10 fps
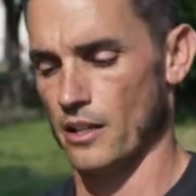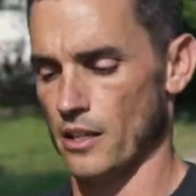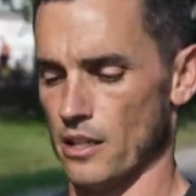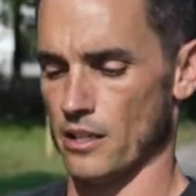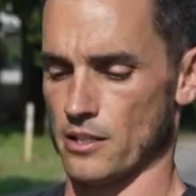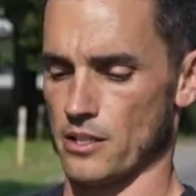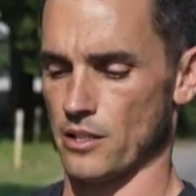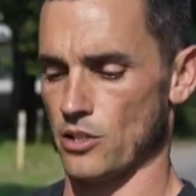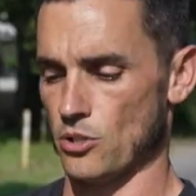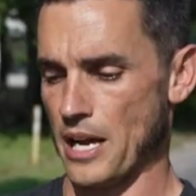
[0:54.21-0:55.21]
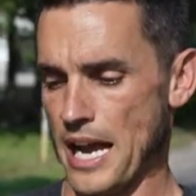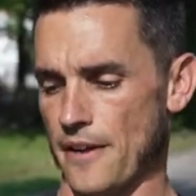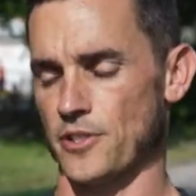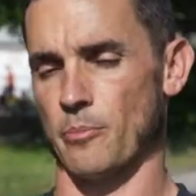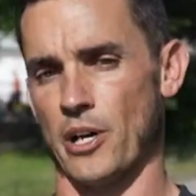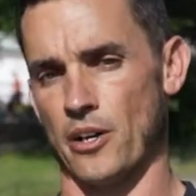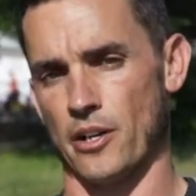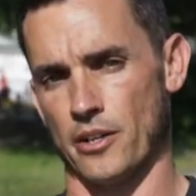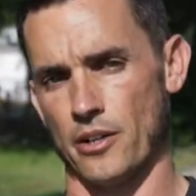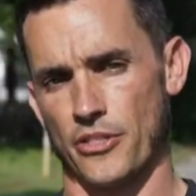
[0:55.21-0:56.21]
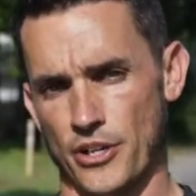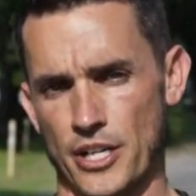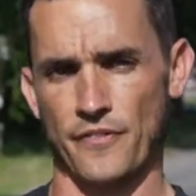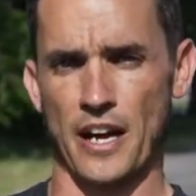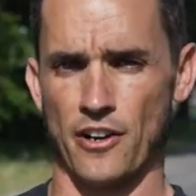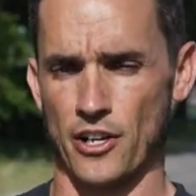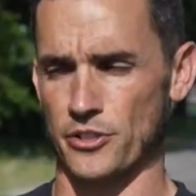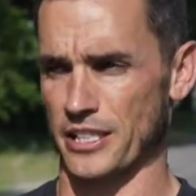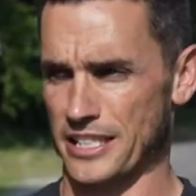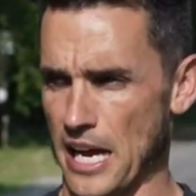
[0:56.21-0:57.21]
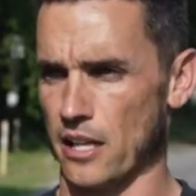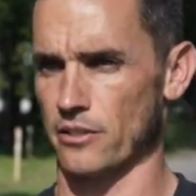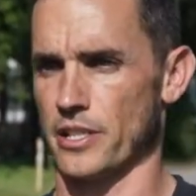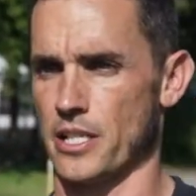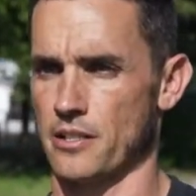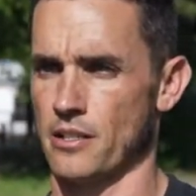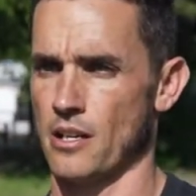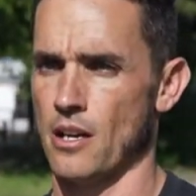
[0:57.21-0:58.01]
is you have to burn 3,500 calories